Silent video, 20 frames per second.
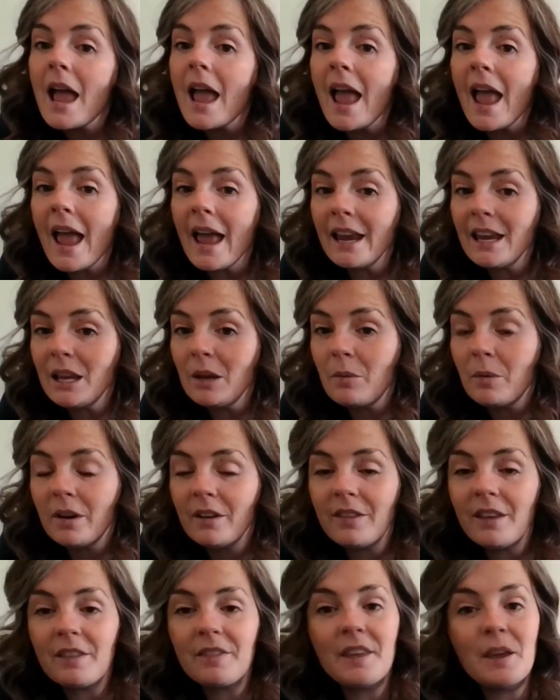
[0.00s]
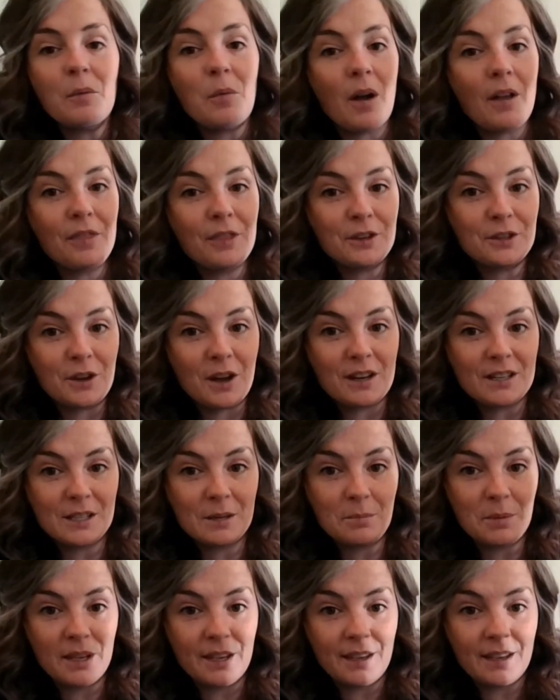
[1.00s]
Anywhere that they want the dot to
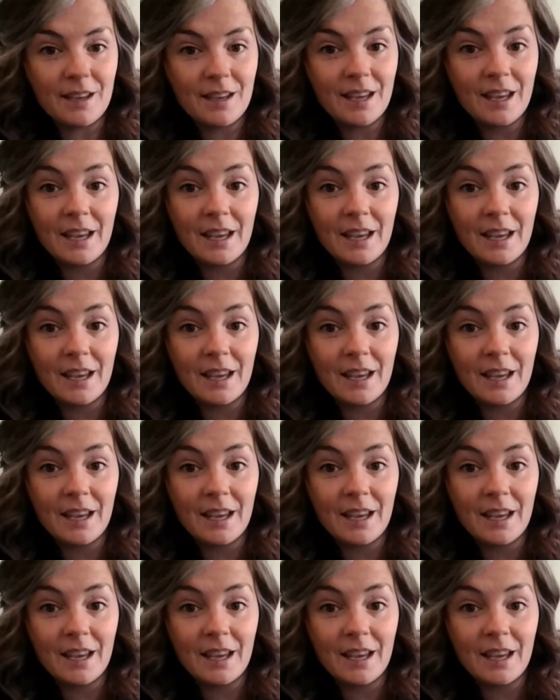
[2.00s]
be.